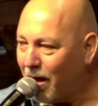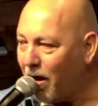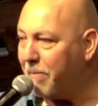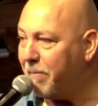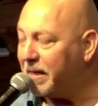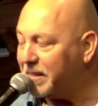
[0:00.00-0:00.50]

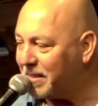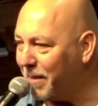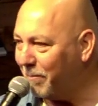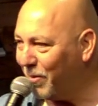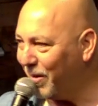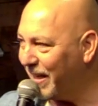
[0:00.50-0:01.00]
I met
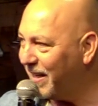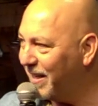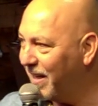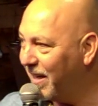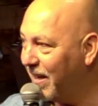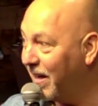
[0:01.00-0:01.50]
somebody.
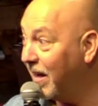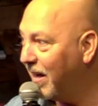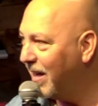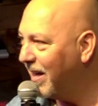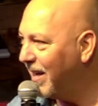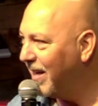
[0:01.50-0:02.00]

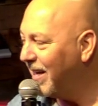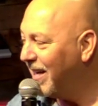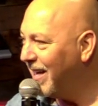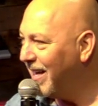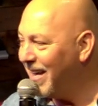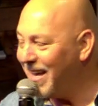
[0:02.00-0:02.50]

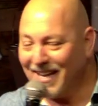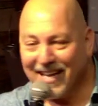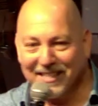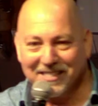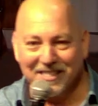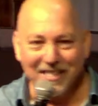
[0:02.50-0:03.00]
And
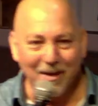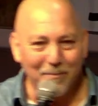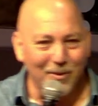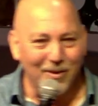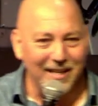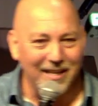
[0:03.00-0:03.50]
that
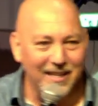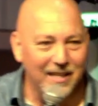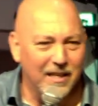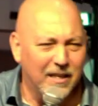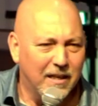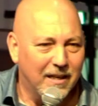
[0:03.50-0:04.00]
somebody
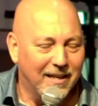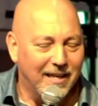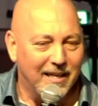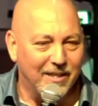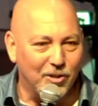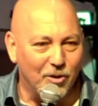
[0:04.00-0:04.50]

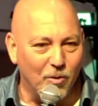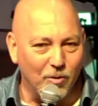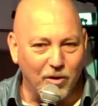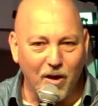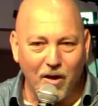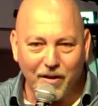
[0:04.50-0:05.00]
is
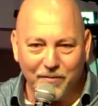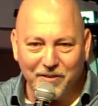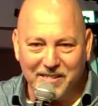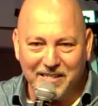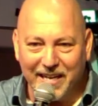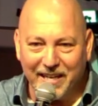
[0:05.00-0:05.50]
called God of
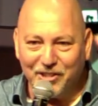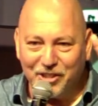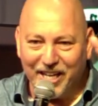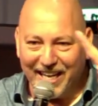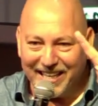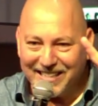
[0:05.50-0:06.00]
the second
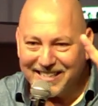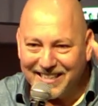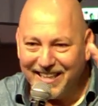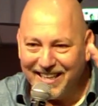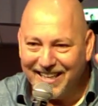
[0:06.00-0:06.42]
chance.